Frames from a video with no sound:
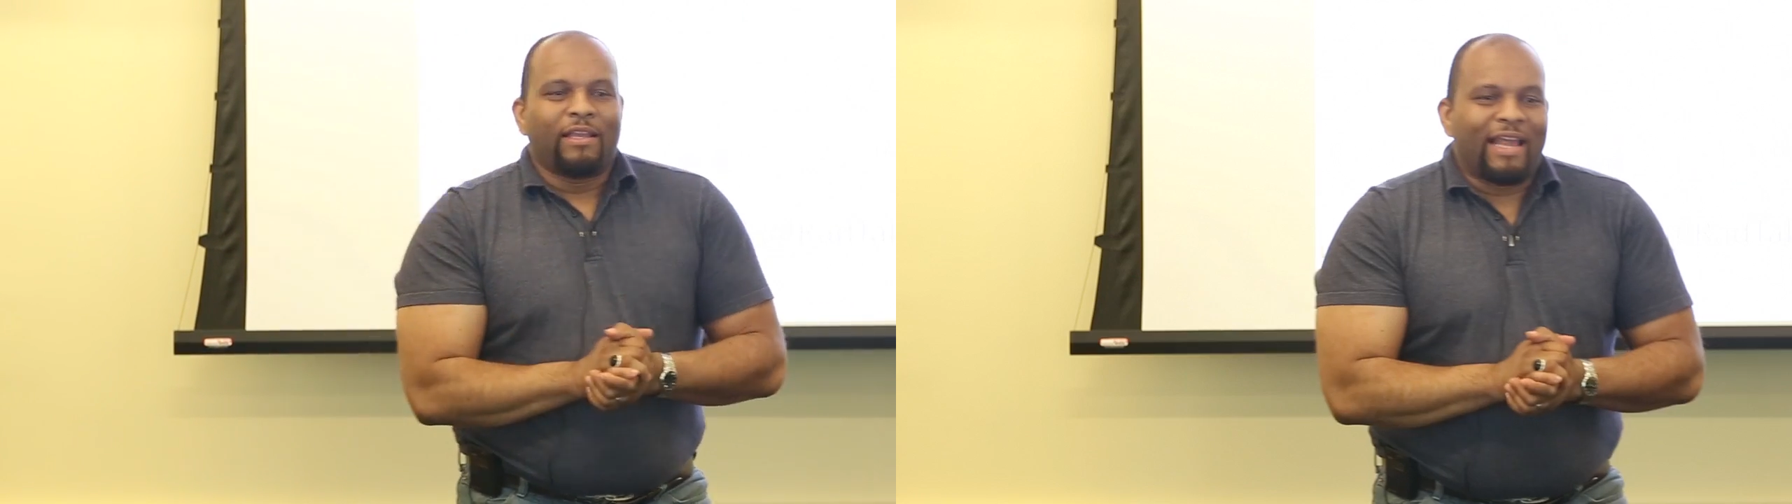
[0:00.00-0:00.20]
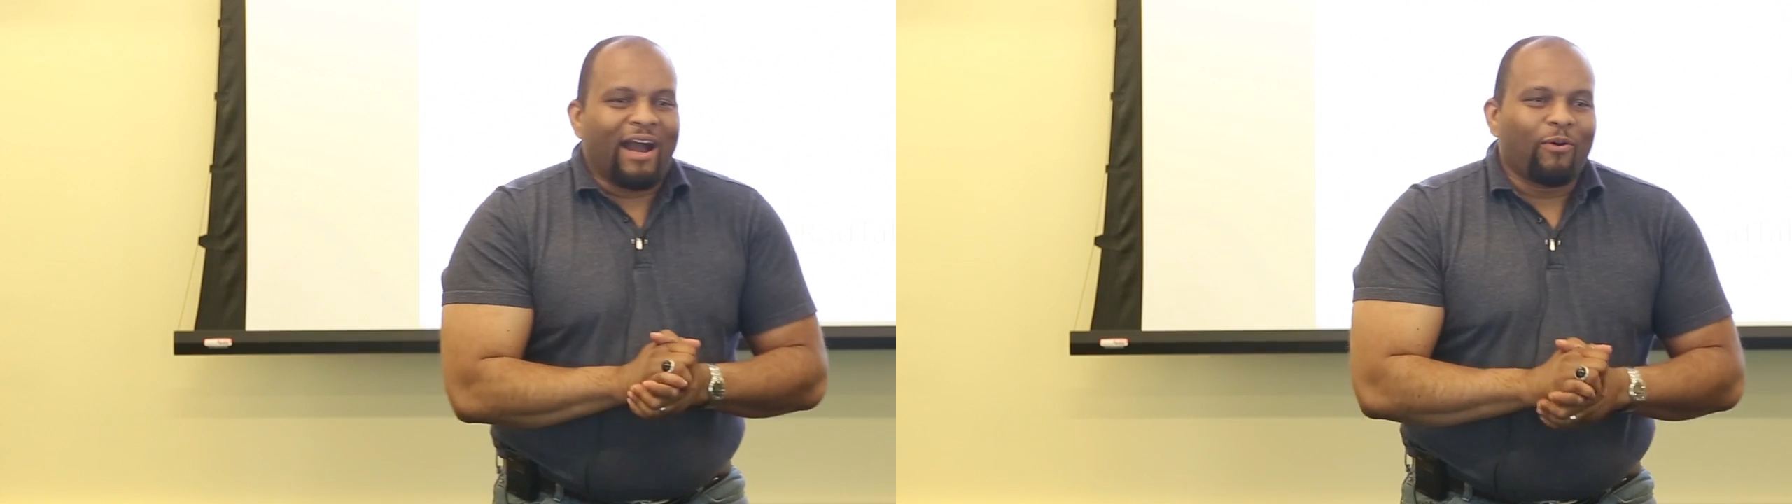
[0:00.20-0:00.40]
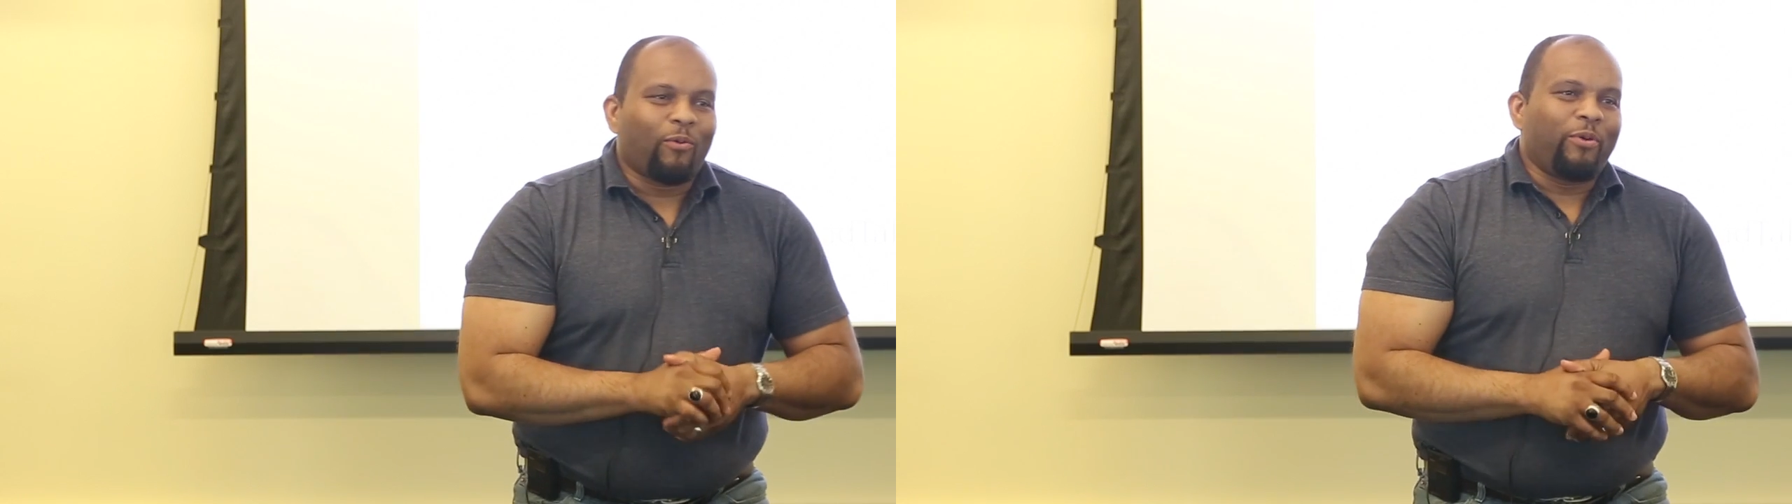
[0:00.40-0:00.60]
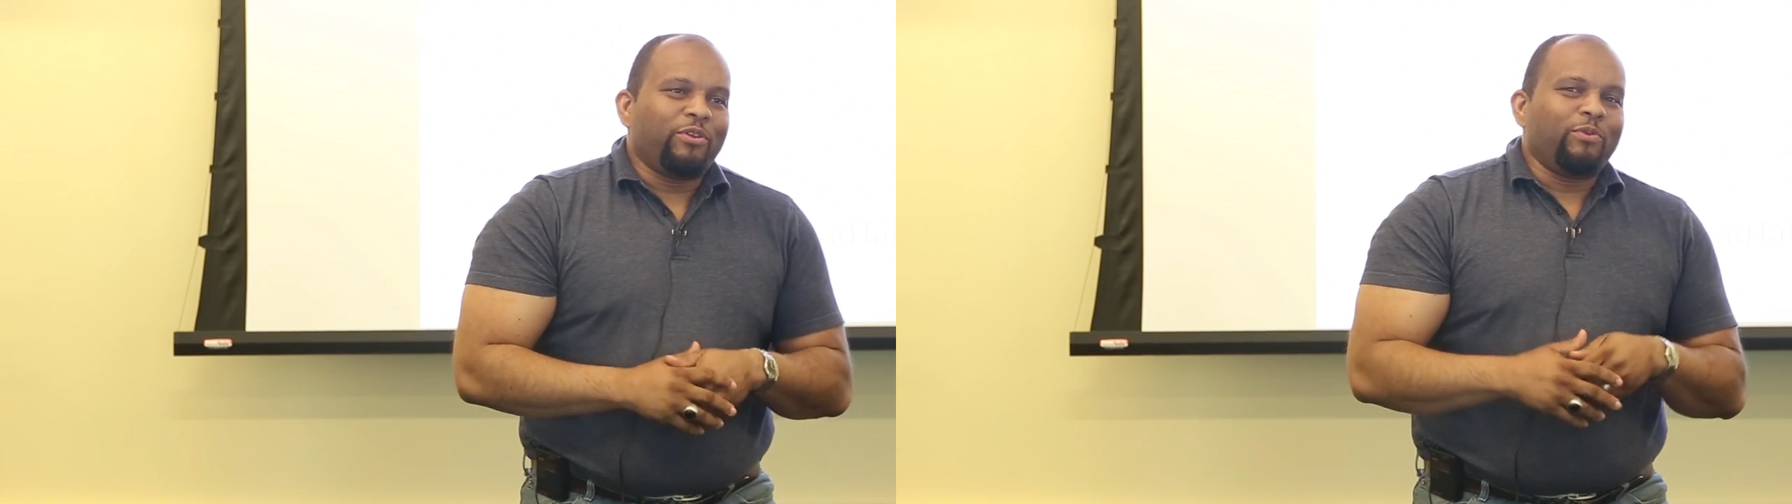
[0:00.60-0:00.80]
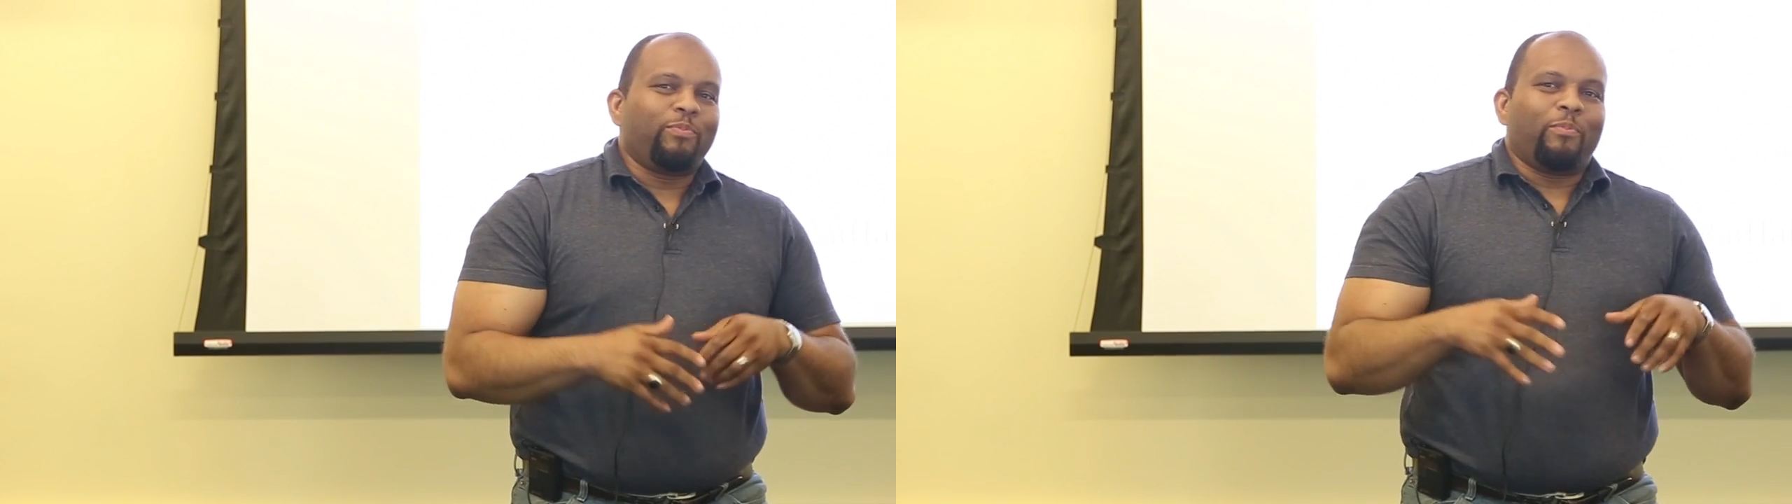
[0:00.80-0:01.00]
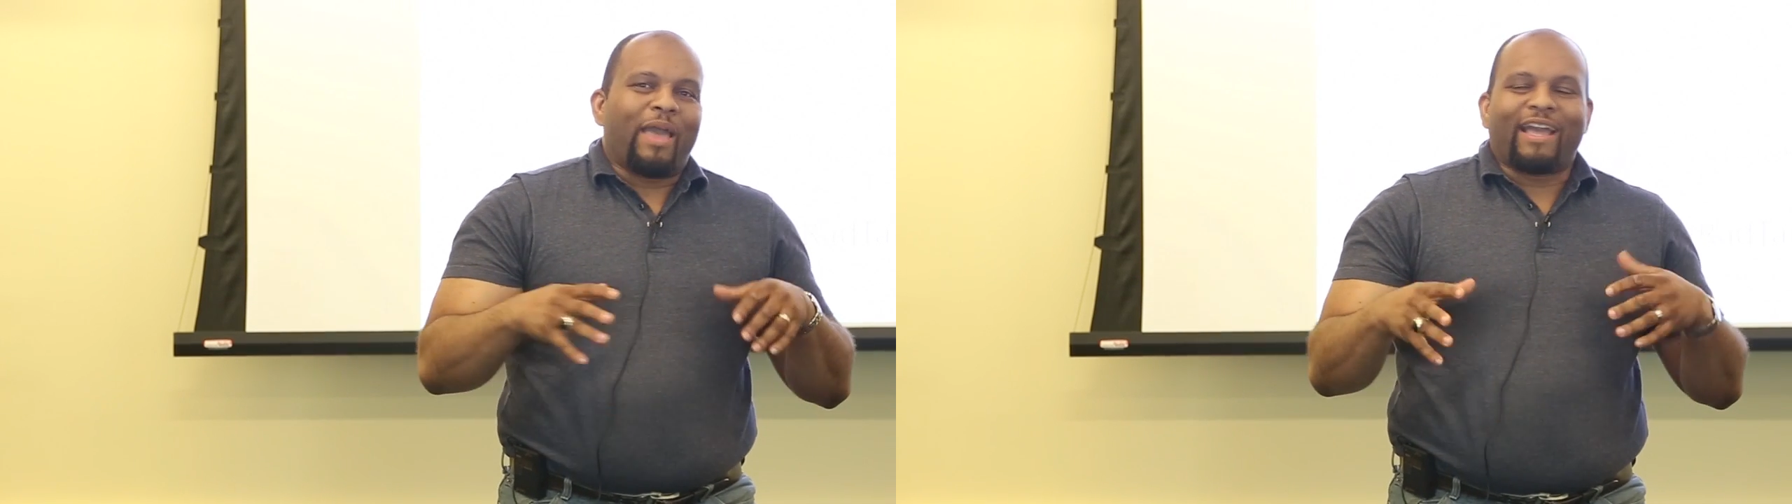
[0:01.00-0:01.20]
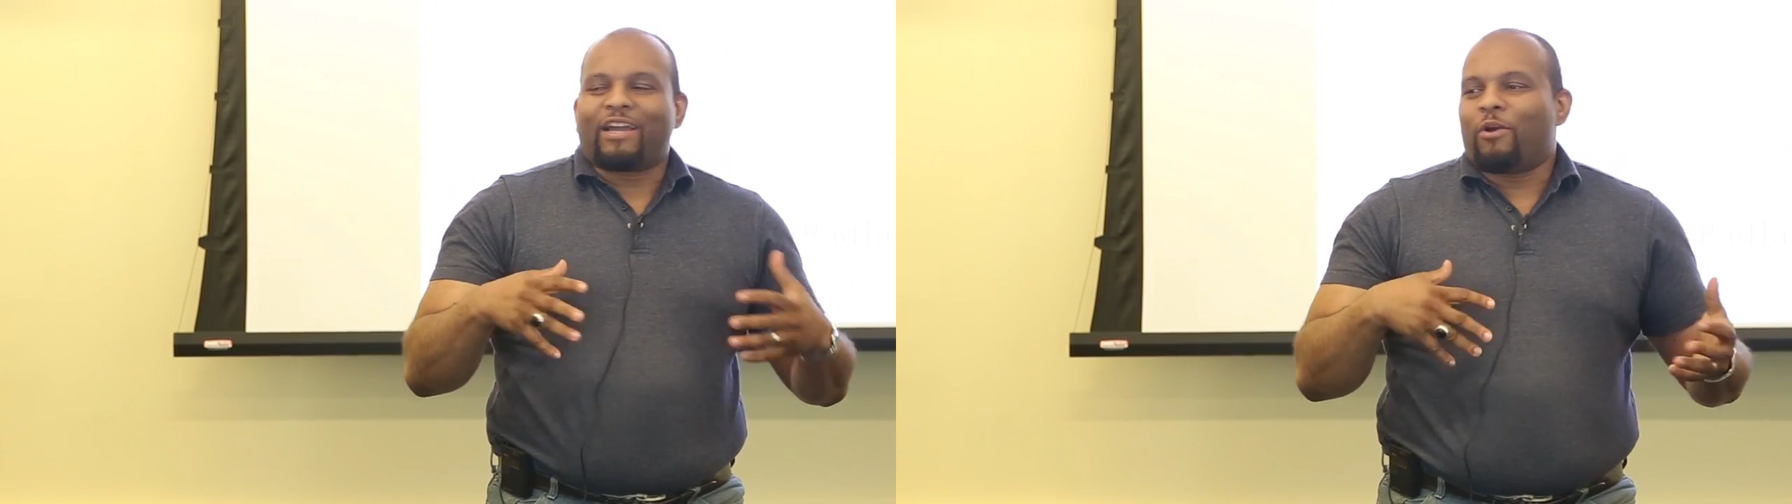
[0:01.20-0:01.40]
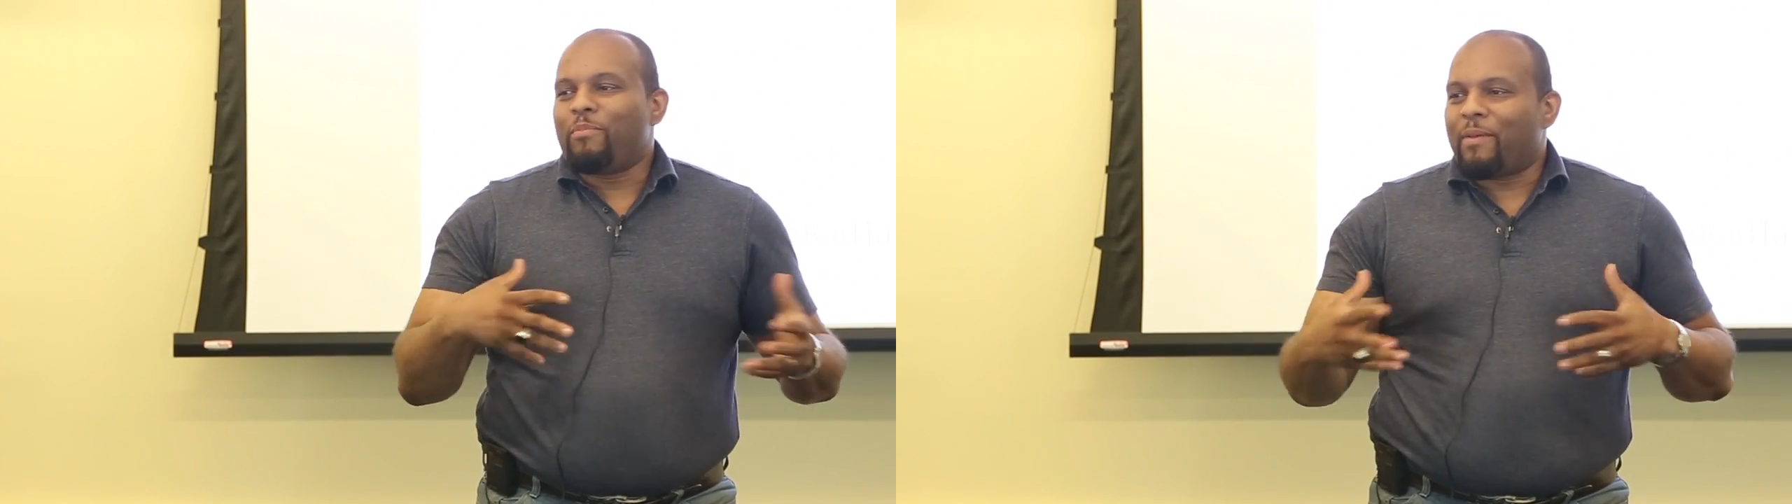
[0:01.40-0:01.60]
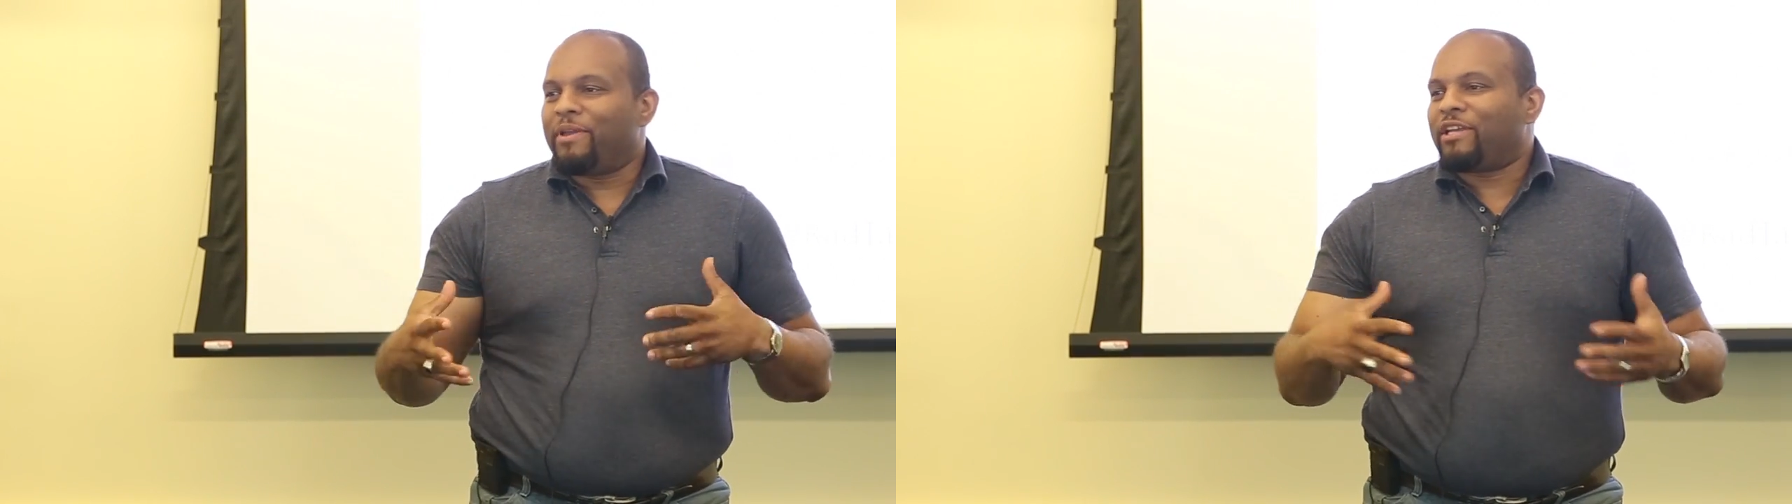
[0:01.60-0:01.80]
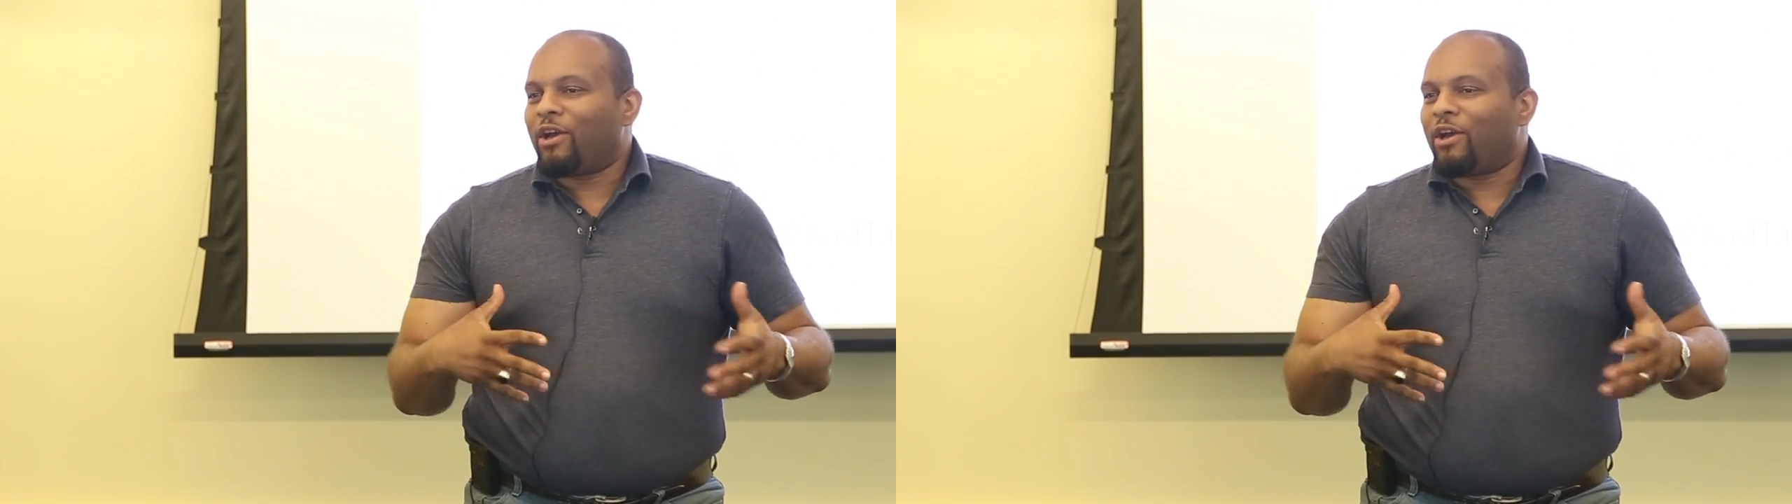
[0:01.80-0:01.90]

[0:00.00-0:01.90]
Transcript: Now, when you make a commitment